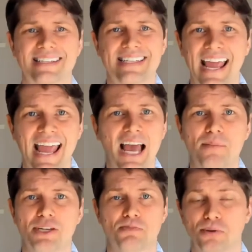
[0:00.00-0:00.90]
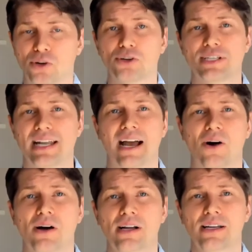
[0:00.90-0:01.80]
This dam has burst
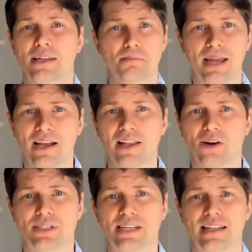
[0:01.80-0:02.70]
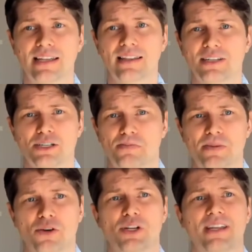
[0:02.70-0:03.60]
now in bailouts, and this,
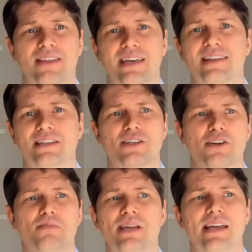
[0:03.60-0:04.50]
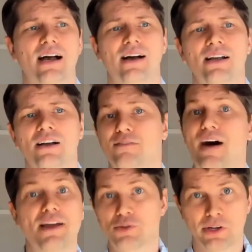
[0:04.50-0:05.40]
to think this is going to be a
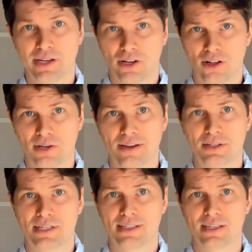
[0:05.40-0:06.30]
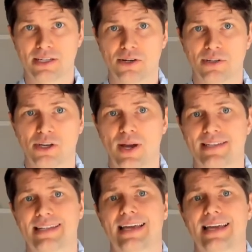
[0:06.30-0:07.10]
$5 trillion deficit this year in the U.S.